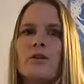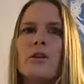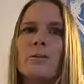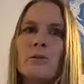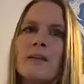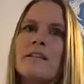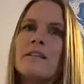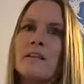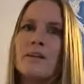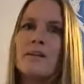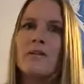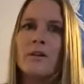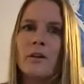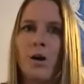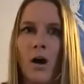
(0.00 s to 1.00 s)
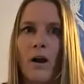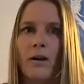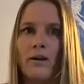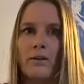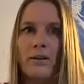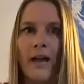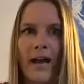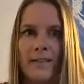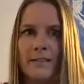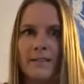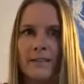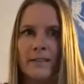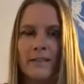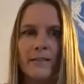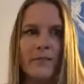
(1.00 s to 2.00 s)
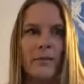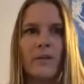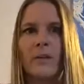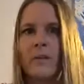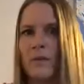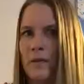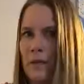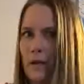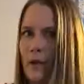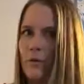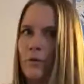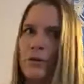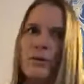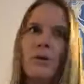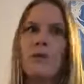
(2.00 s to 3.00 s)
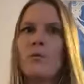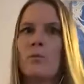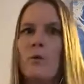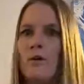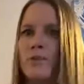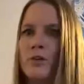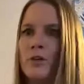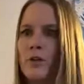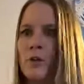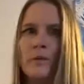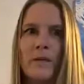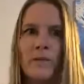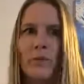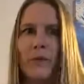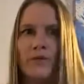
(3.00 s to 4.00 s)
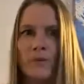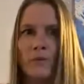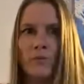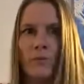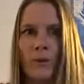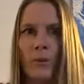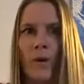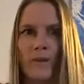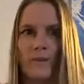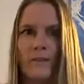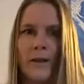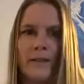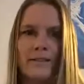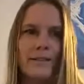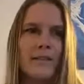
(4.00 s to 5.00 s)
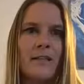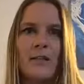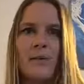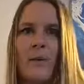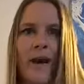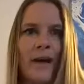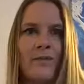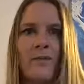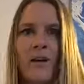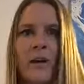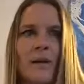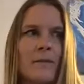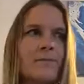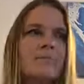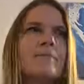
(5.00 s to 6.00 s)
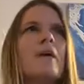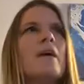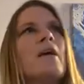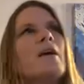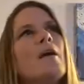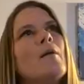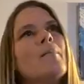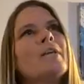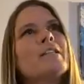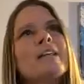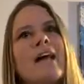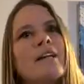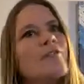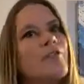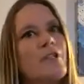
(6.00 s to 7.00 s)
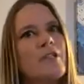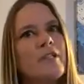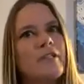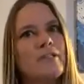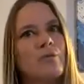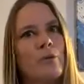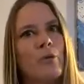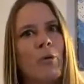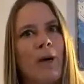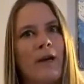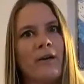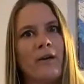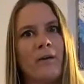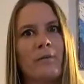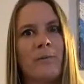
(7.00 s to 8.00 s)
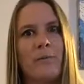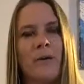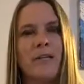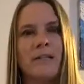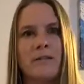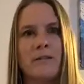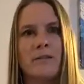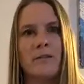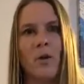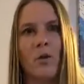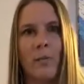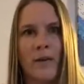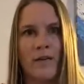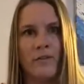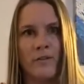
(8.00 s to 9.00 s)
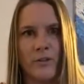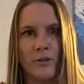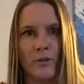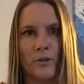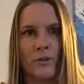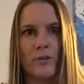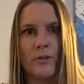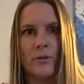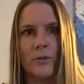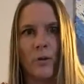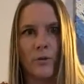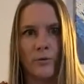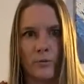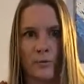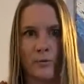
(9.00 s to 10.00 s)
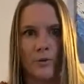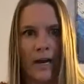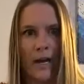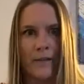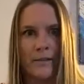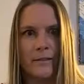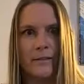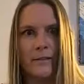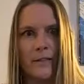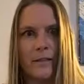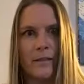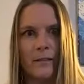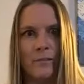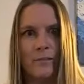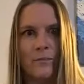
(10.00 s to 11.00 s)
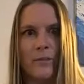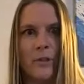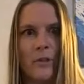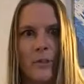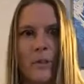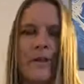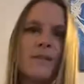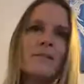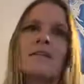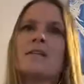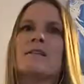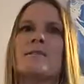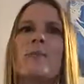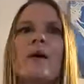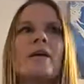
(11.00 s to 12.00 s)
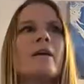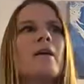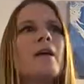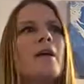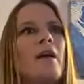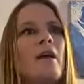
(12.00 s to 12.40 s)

complete the CAR classes if you're going to be in California, or wherever you're going to be, whatever required classes that you have. Because California doesn't require it, but it's so beneficial to go through that and see, the basics. But